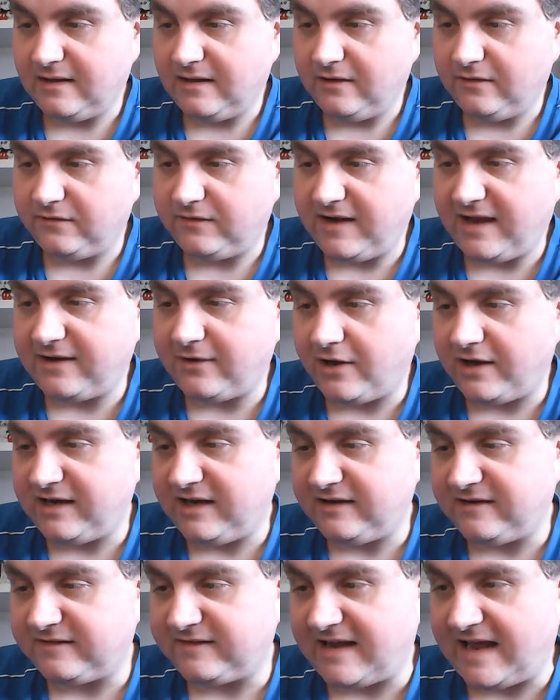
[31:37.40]
So yeah, not
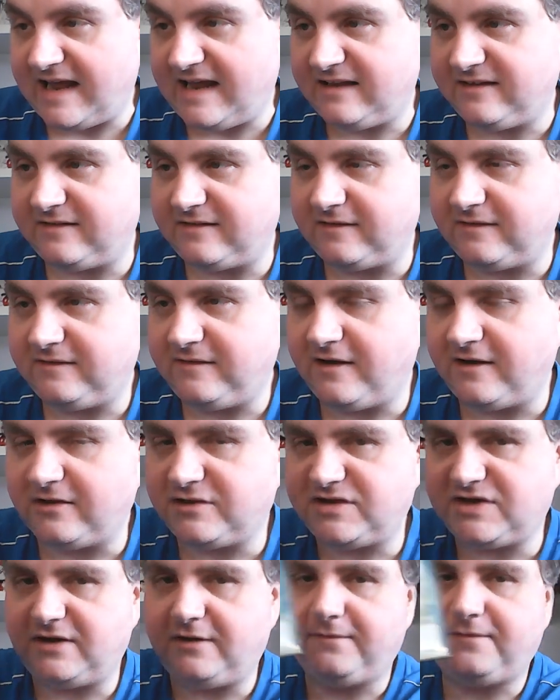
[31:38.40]
only does it act as a
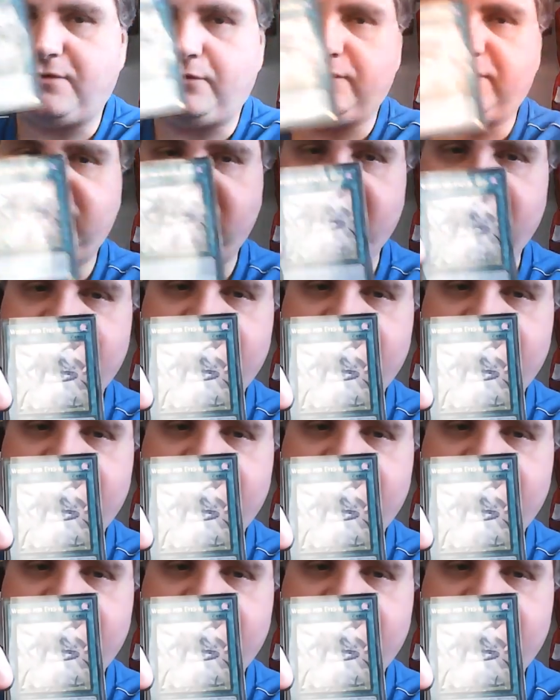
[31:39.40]
searcher, of course, it